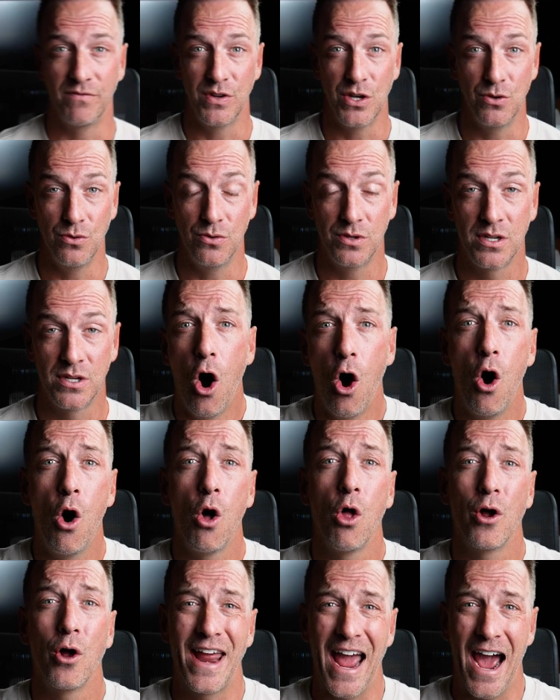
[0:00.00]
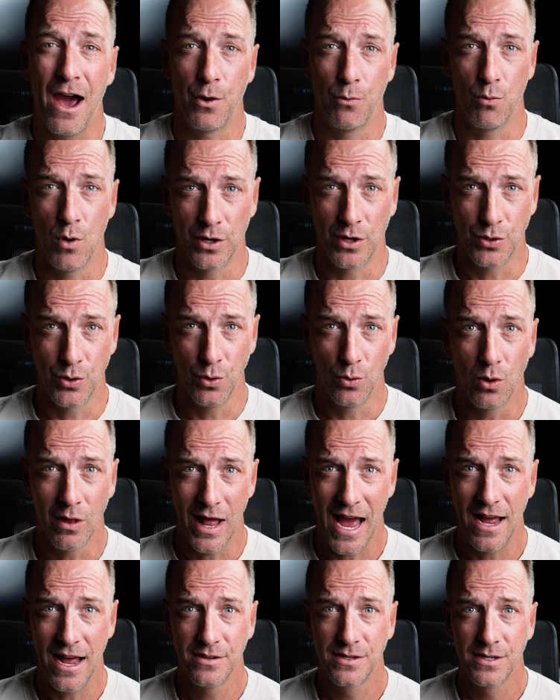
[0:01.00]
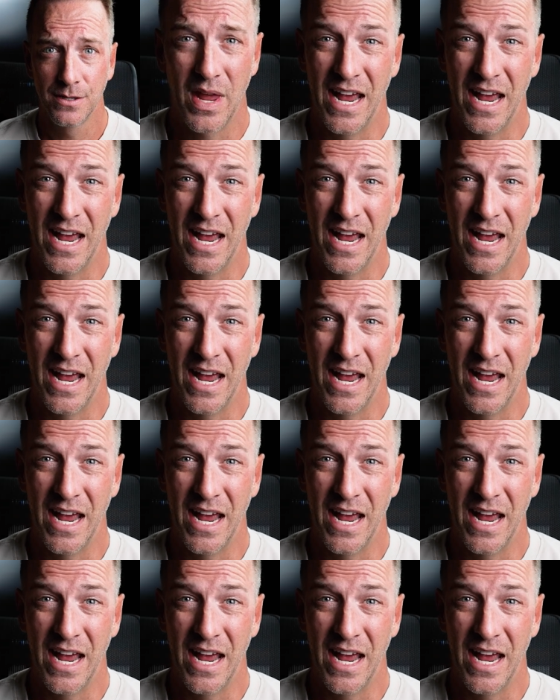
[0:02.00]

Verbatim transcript: views, all on how to run Google Ads.